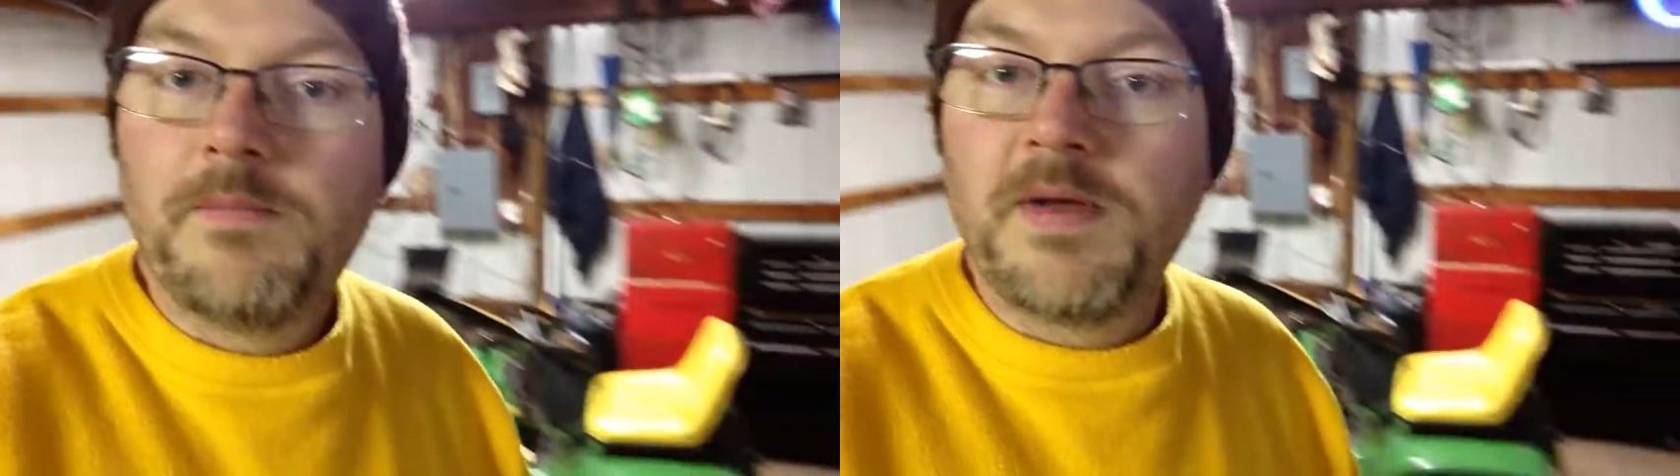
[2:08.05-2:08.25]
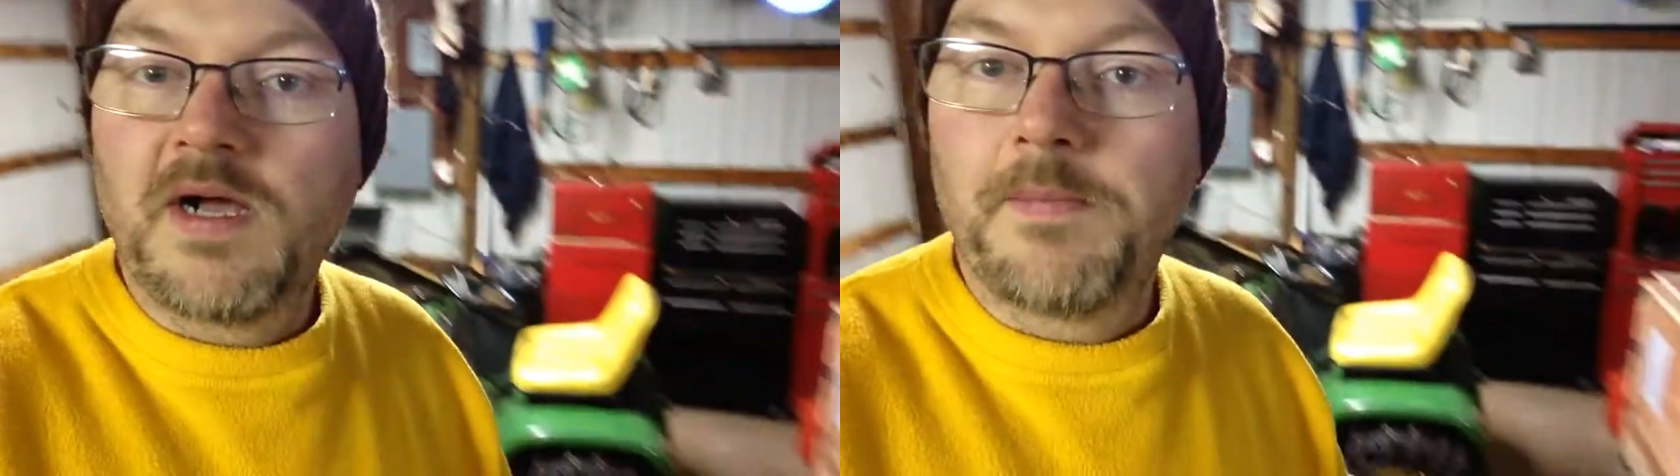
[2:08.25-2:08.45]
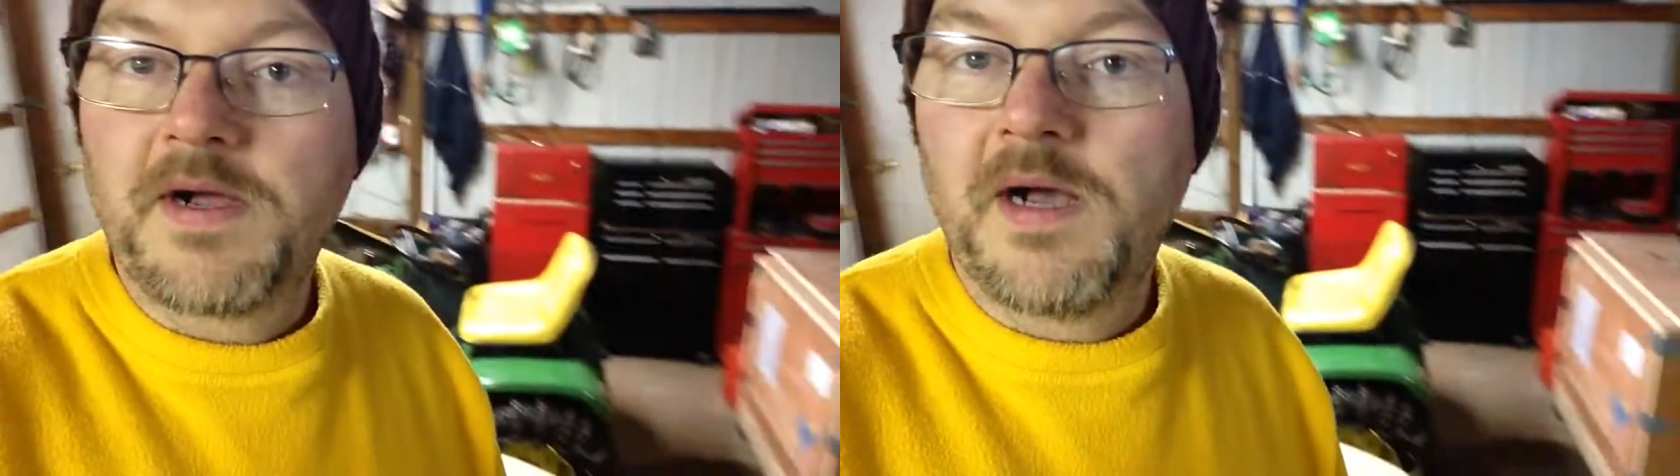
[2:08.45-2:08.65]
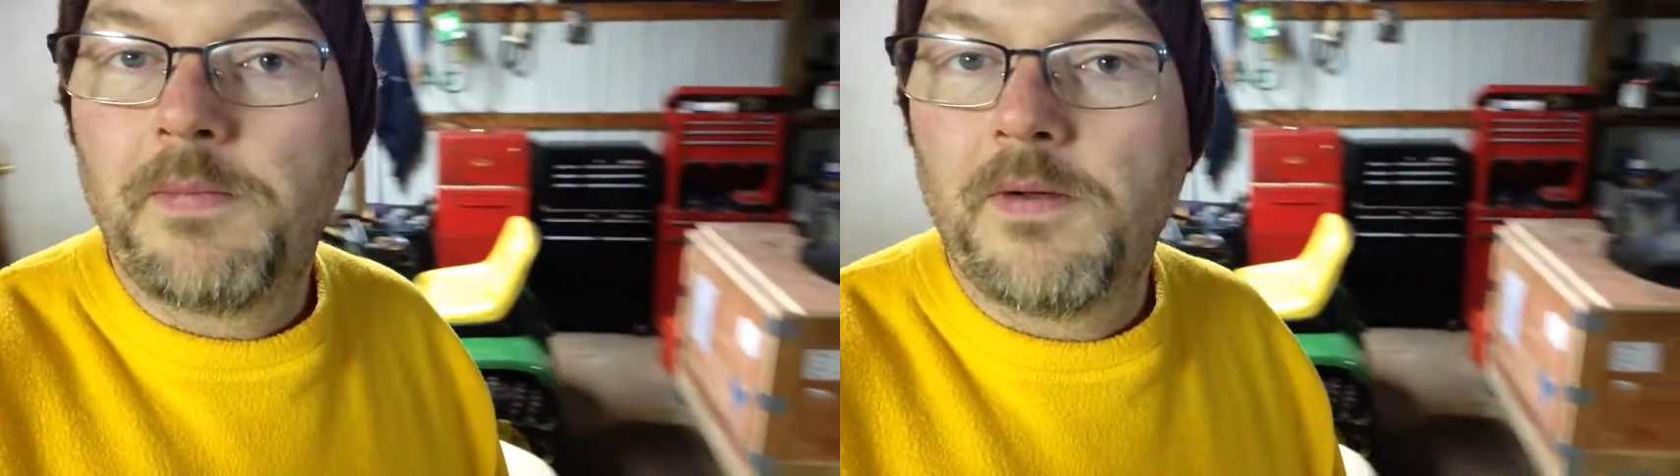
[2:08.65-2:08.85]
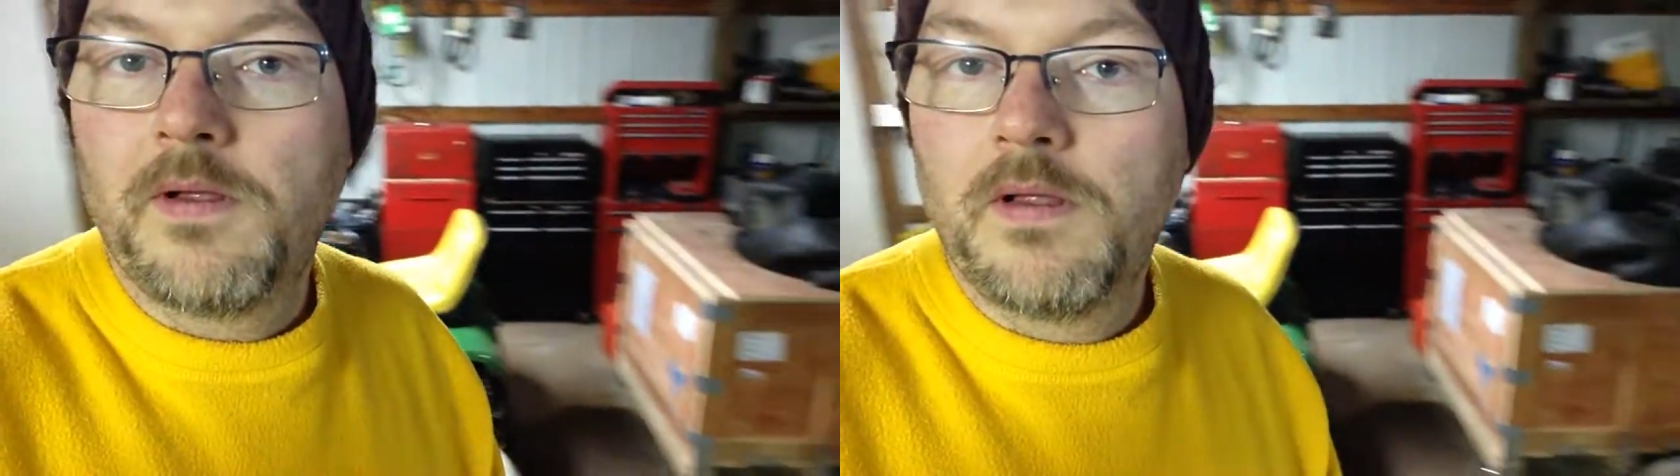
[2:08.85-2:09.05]
pick up a
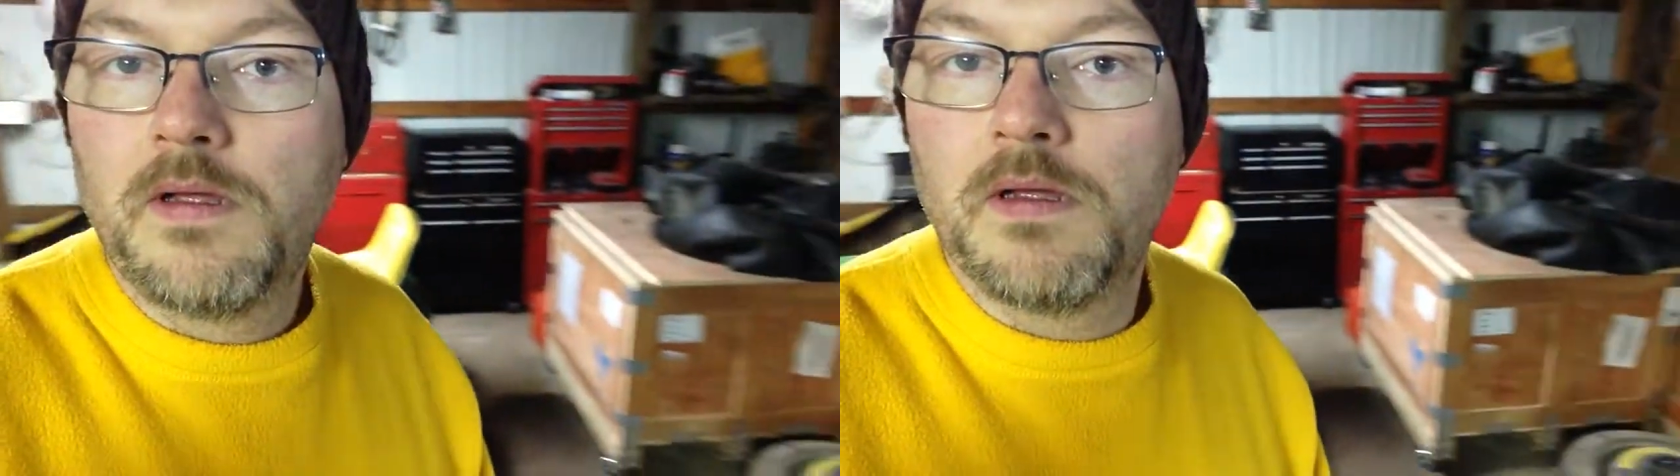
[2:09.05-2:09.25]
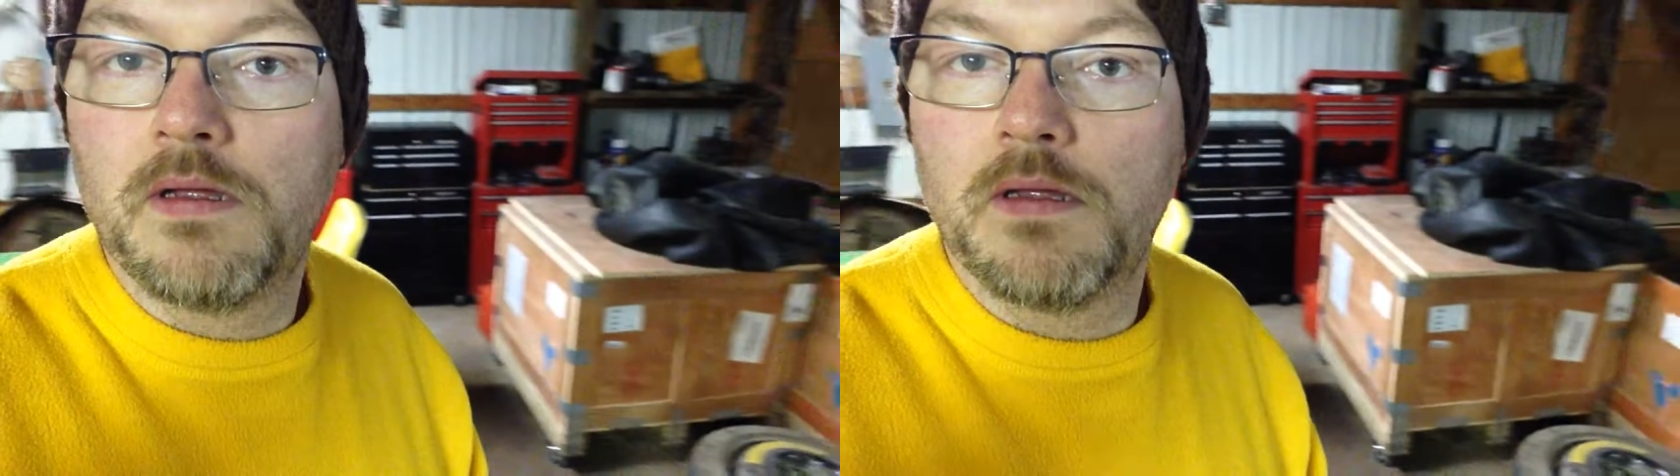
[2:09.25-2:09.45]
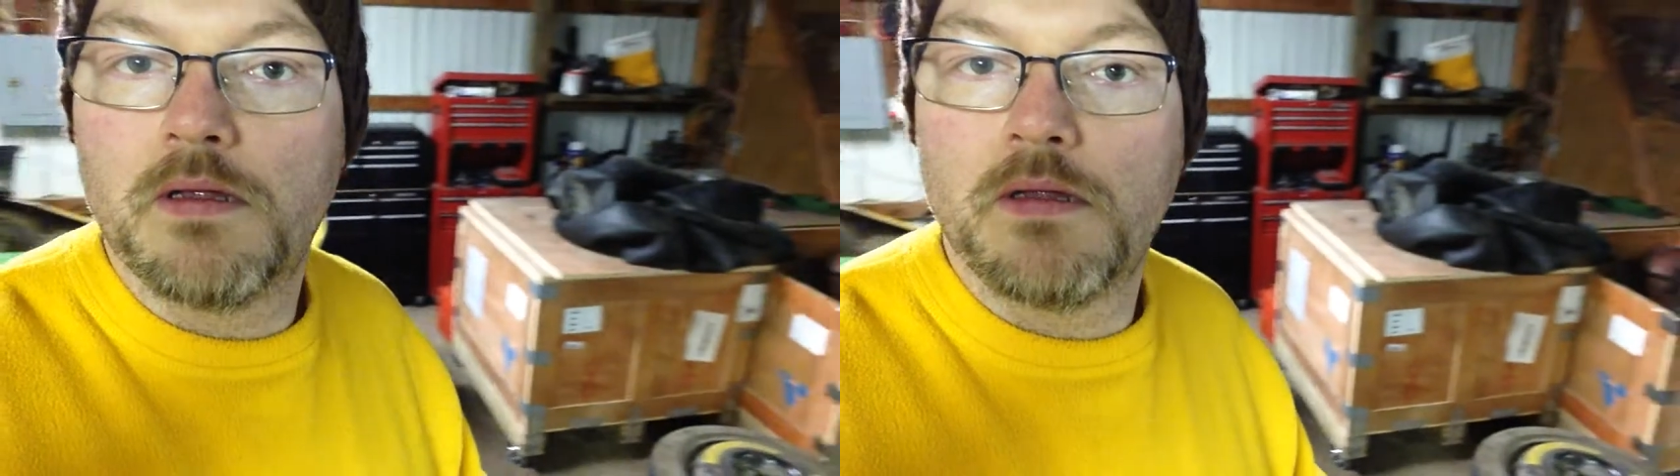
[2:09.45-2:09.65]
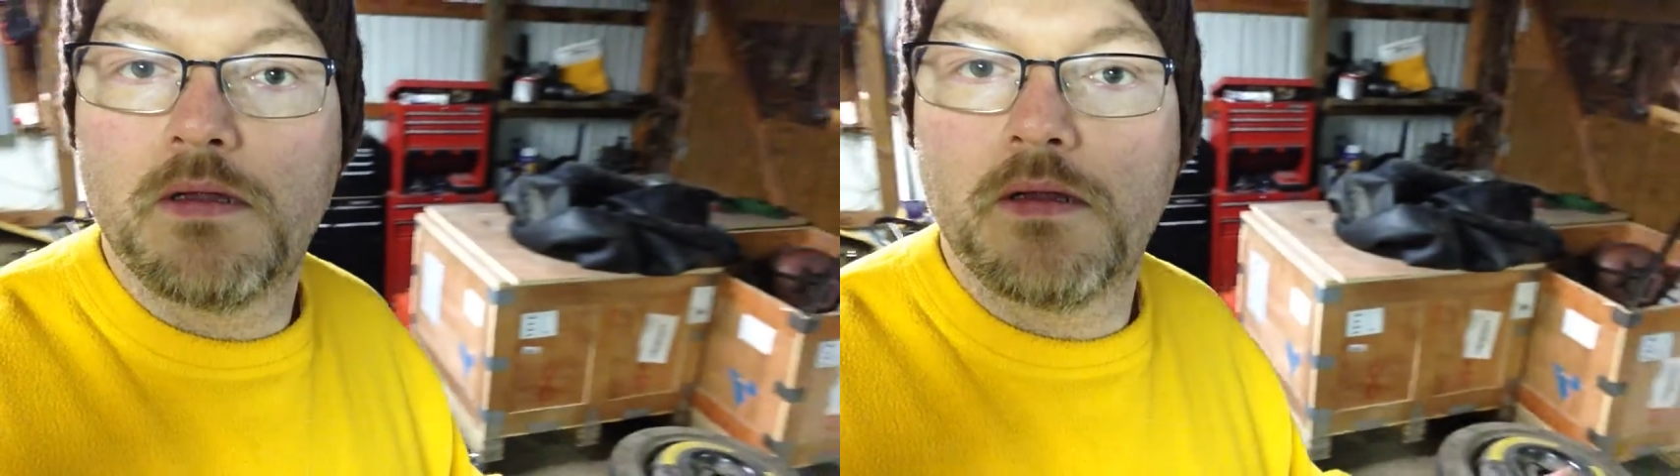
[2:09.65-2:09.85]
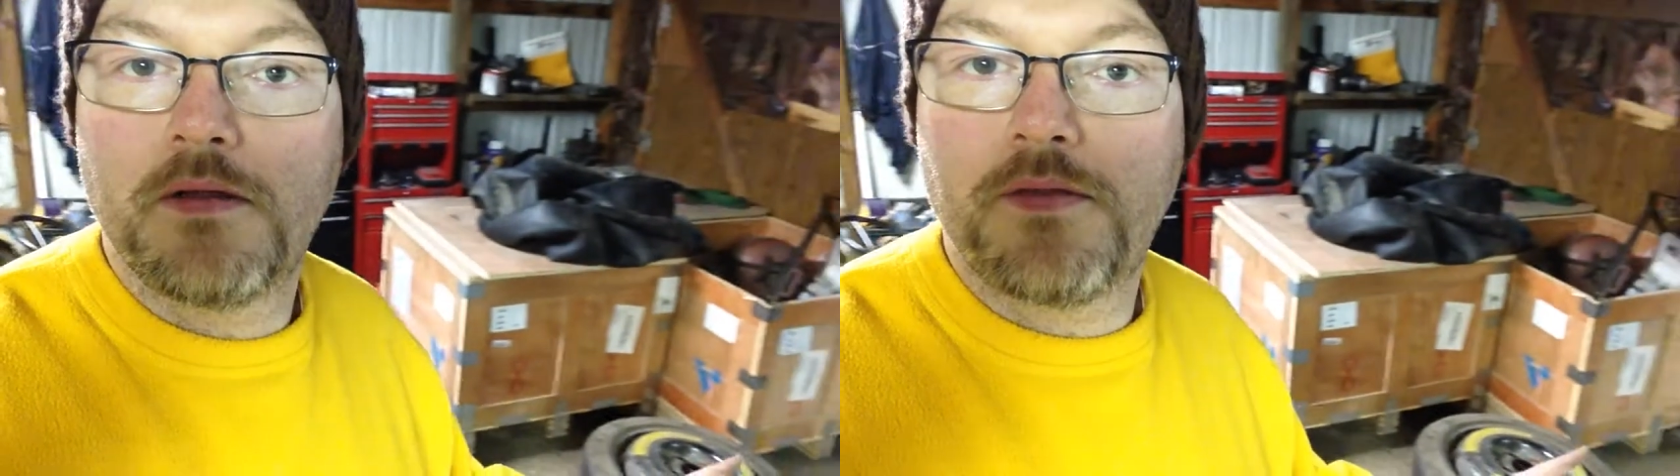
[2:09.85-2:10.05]
couple,
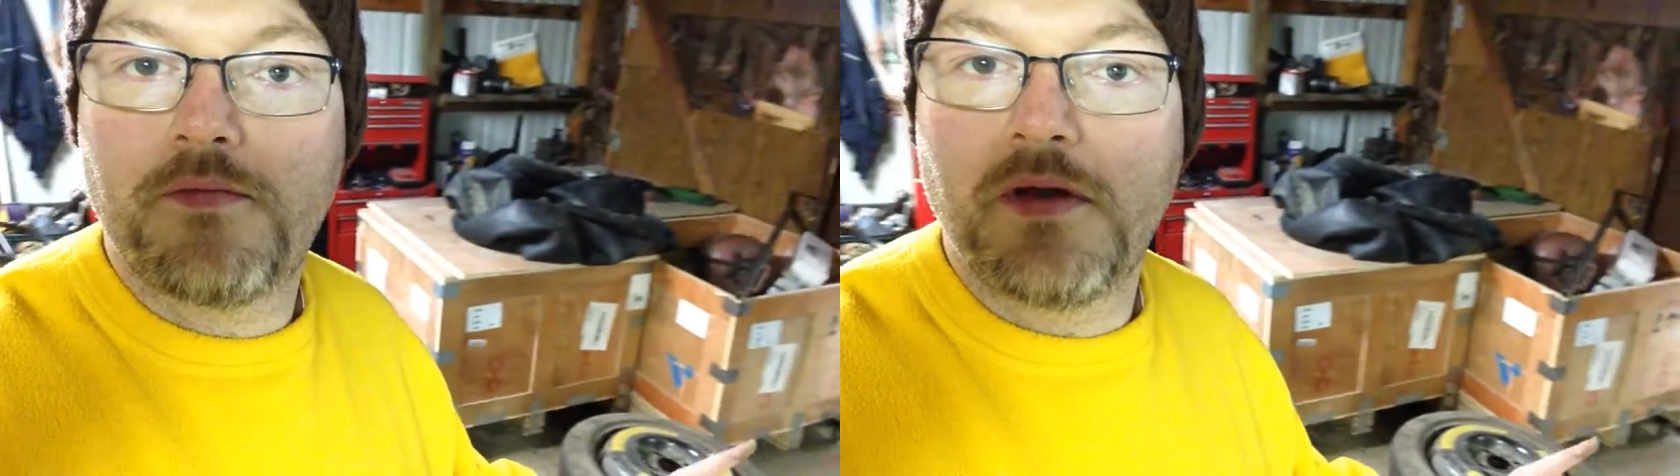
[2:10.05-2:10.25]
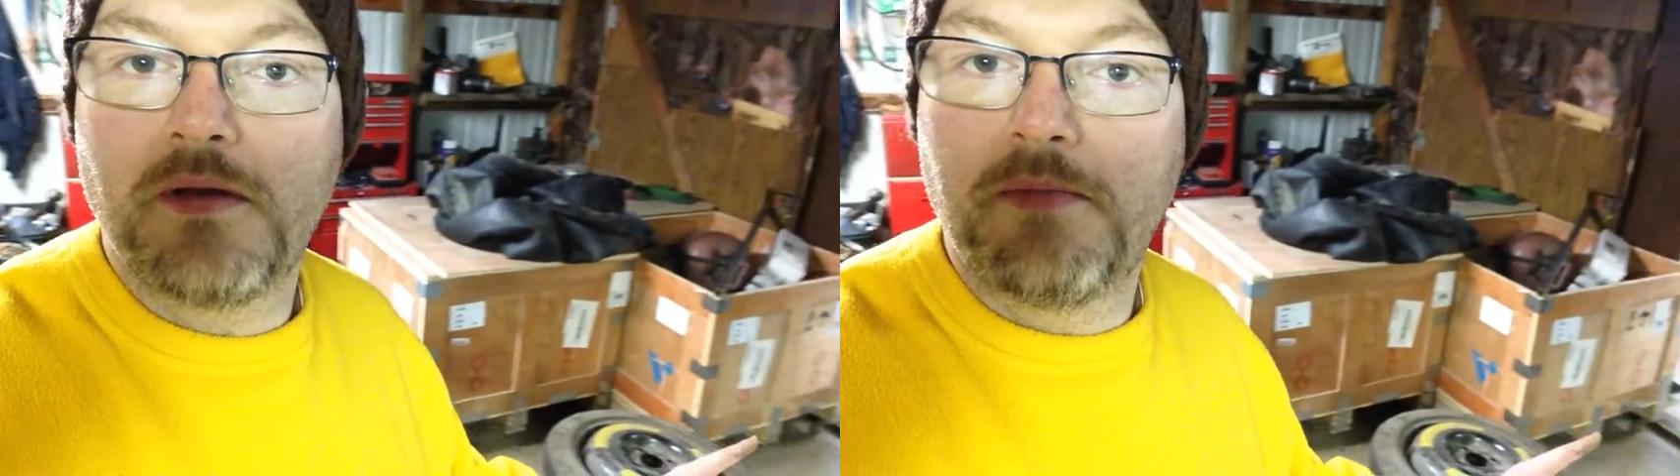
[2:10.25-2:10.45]
three